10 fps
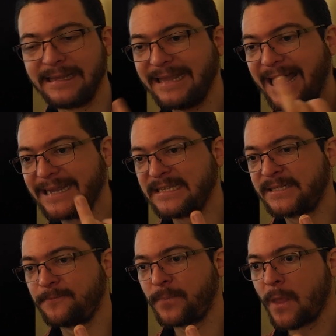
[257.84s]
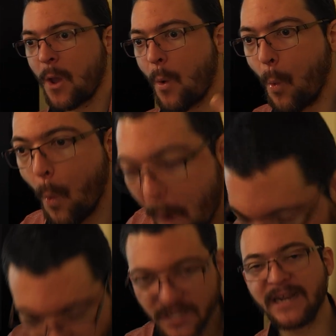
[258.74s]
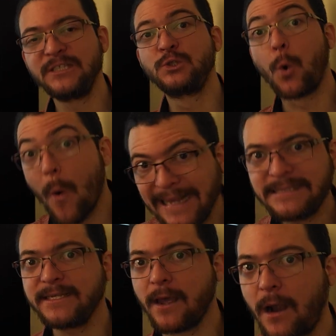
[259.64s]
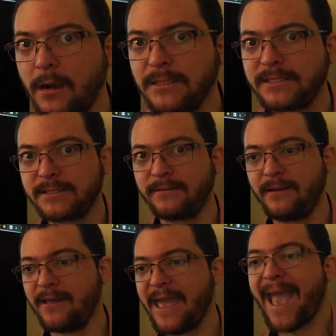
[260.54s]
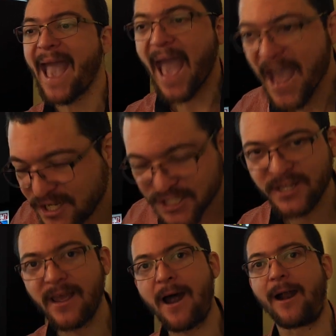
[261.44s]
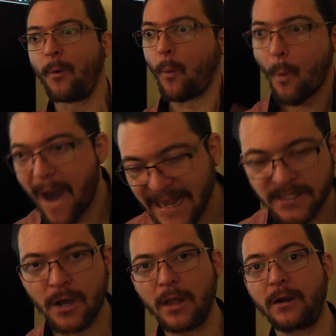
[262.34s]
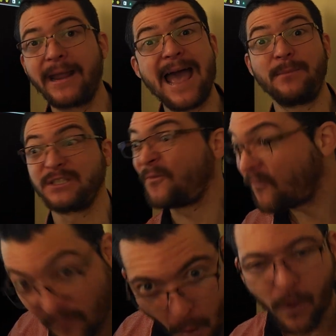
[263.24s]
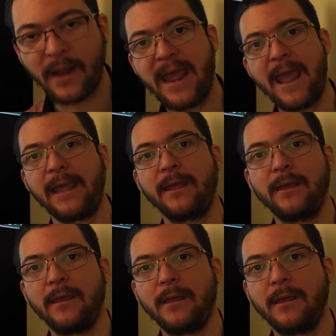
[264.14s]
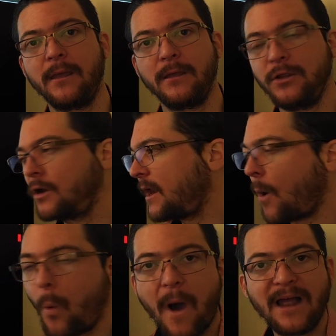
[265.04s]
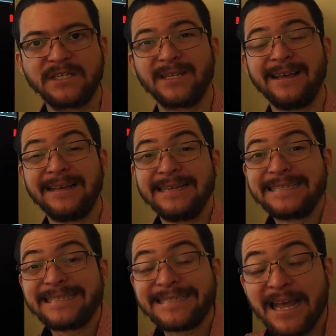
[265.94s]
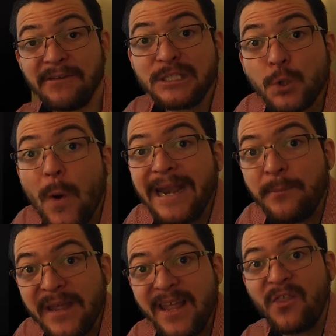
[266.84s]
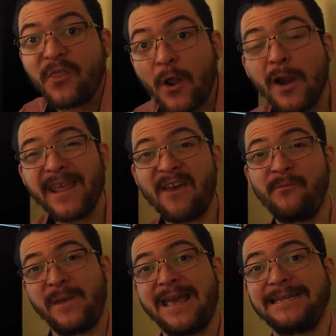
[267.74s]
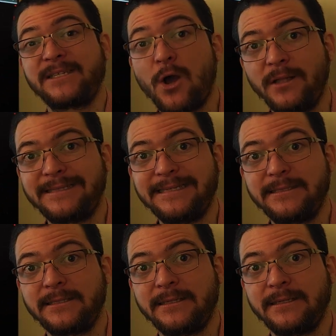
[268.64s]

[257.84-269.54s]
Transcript: That is 120 hertz, HDR, wide color gamut, 4K. You're gonna watch 720p, 30 FPS content.